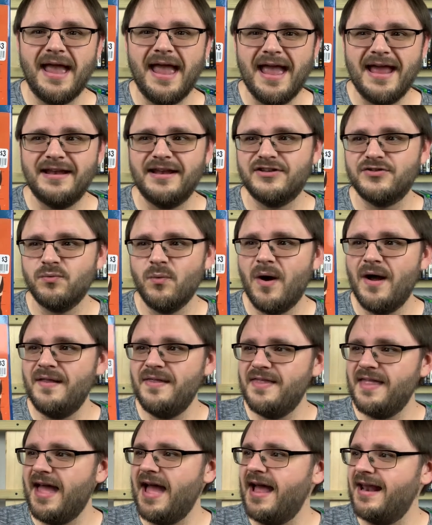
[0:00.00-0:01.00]
and it's
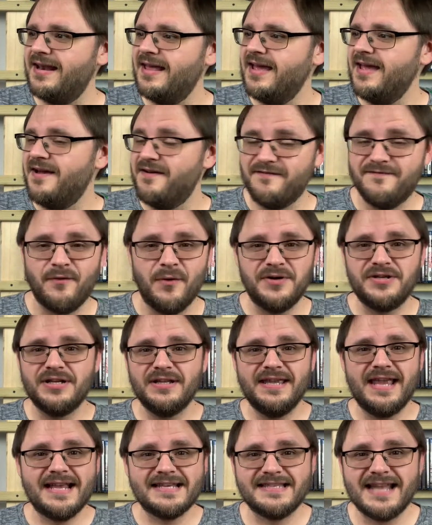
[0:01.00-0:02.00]
one that
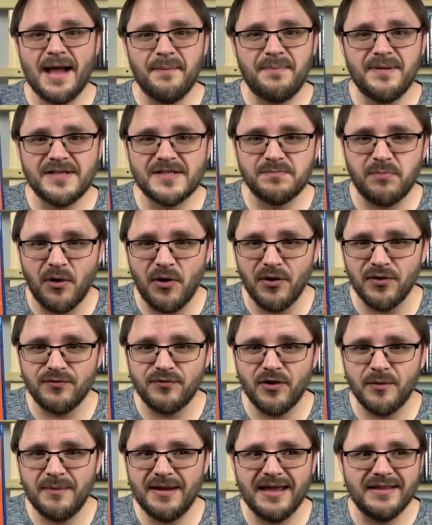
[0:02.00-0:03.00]
fortunately has not been spoiled
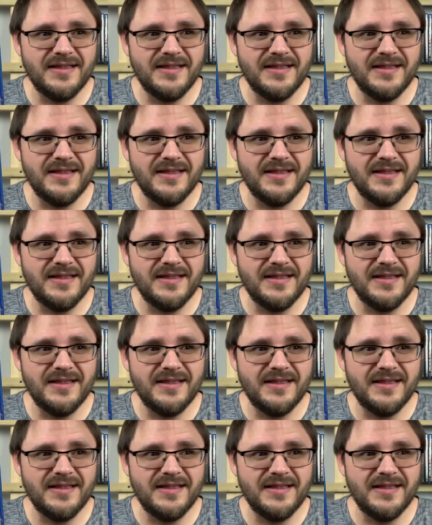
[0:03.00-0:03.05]
for me.